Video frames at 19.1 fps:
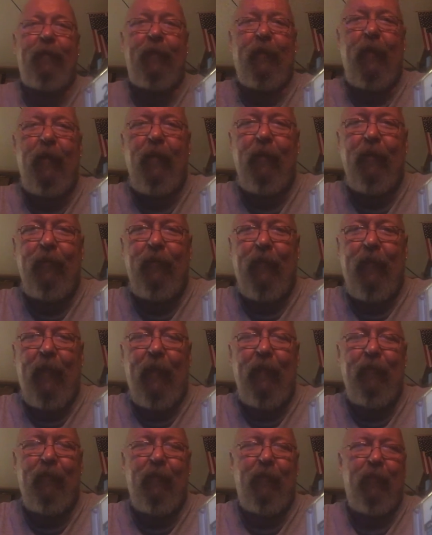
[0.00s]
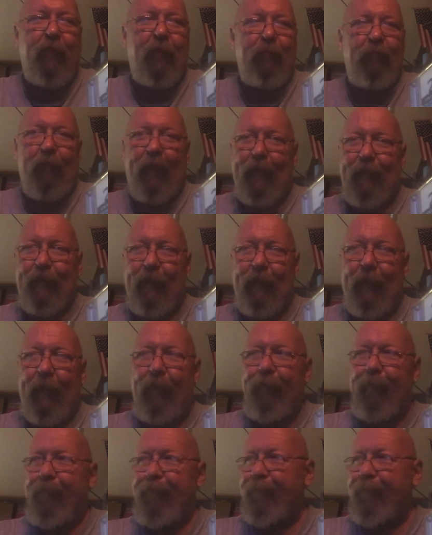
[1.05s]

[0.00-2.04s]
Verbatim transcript: cigar and she hands it to him, lights it up.